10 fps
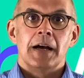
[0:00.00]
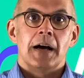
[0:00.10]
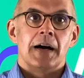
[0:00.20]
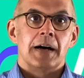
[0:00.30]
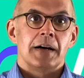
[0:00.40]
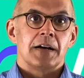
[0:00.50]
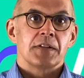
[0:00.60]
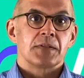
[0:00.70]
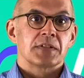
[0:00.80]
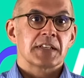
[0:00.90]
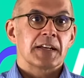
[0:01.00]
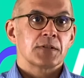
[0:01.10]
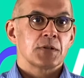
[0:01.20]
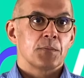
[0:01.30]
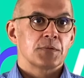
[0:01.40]
I think the second
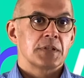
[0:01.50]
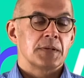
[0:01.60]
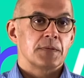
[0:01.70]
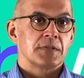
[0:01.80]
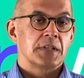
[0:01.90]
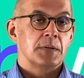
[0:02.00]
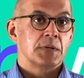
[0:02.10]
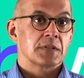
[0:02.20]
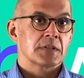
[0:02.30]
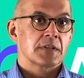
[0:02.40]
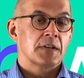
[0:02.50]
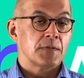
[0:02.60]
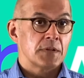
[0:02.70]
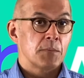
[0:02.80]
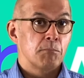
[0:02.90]
top tip is,
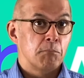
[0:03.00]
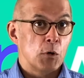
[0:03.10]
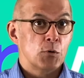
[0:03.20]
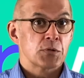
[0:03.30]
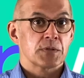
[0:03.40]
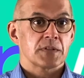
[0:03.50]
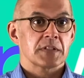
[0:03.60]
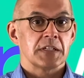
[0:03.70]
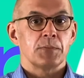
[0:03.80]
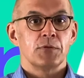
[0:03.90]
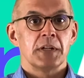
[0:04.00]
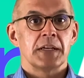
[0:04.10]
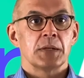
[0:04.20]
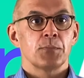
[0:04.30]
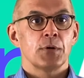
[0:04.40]
given that most
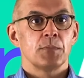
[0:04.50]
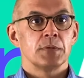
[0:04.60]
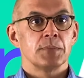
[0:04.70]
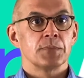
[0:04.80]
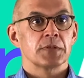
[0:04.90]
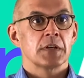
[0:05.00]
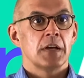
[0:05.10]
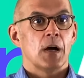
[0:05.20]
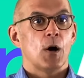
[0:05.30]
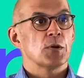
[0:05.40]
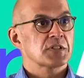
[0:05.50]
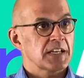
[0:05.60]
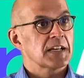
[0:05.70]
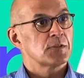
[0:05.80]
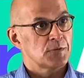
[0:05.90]
sleep-related problems are
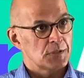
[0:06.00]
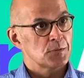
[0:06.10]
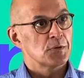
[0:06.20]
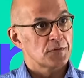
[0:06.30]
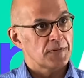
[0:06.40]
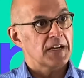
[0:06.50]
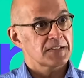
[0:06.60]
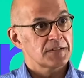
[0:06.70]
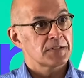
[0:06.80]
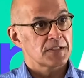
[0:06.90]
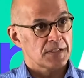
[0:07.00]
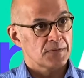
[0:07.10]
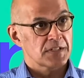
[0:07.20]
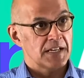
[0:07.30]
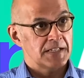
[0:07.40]
secondary to other factors, as I've
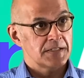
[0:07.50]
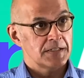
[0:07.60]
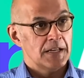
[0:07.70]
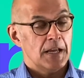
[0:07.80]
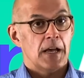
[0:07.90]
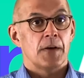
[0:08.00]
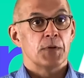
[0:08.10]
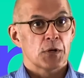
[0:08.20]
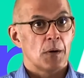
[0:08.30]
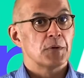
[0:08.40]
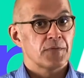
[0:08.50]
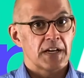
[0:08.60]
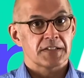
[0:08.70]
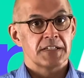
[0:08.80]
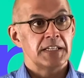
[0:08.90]
said, and the common
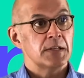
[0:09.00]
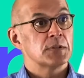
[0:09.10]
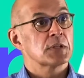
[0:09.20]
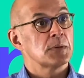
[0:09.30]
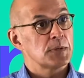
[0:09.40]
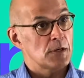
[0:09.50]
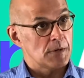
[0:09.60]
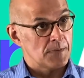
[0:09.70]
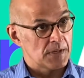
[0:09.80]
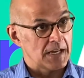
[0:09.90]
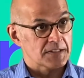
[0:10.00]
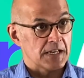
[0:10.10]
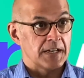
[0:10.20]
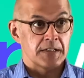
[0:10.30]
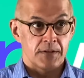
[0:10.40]
factor here is going to be around the
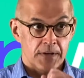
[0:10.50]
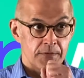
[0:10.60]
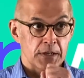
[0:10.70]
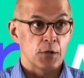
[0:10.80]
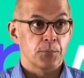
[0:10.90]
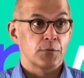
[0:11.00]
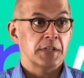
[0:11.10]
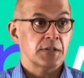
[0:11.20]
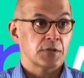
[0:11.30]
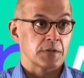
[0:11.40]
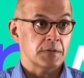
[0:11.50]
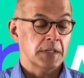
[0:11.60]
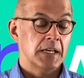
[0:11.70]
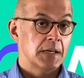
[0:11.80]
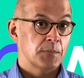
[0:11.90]
anxiety of having an operation,
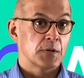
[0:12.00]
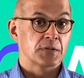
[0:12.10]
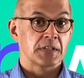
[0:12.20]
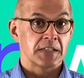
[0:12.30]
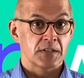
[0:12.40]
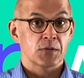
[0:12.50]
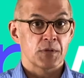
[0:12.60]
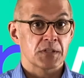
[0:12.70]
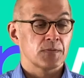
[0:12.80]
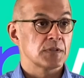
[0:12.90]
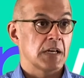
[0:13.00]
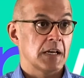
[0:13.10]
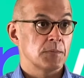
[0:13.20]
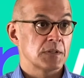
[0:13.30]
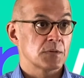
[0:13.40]
because it is a stressful
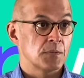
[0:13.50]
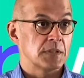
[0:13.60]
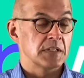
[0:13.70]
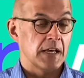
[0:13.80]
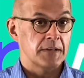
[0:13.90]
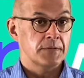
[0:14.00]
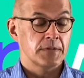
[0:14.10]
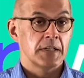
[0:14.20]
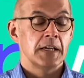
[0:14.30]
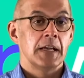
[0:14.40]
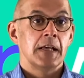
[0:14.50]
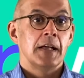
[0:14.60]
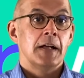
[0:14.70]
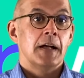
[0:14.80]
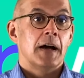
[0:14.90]
time in somebody's life,
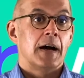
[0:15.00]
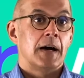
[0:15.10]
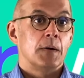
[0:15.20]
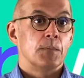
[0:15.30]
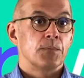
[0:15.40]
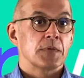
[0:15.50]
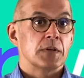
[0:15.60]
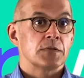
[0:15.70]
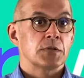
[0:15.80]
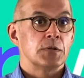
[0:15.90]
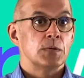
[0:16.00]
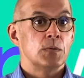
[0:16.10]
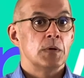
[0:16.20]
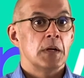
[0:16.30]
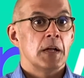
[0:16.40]
to
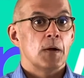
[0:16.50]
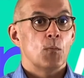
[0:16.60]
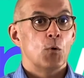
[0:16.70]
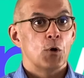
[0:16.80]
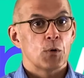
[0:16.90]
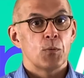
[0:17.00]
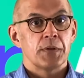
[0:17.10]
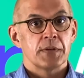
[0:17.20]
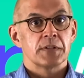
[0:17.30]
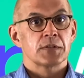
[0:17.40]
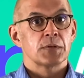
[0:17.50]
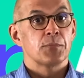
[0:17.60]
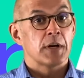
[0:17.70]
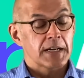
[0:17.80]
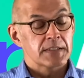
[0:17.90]
work with us to
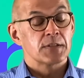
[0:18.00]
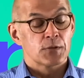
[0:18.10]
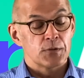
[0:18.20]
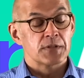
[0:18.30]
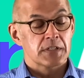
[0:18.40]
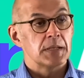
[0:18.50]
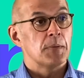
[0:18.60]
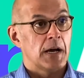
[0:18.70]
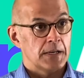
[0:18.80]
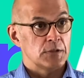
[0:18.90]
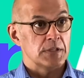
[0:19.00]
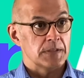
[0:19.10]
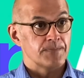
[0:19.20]
practice good sleep hygiene.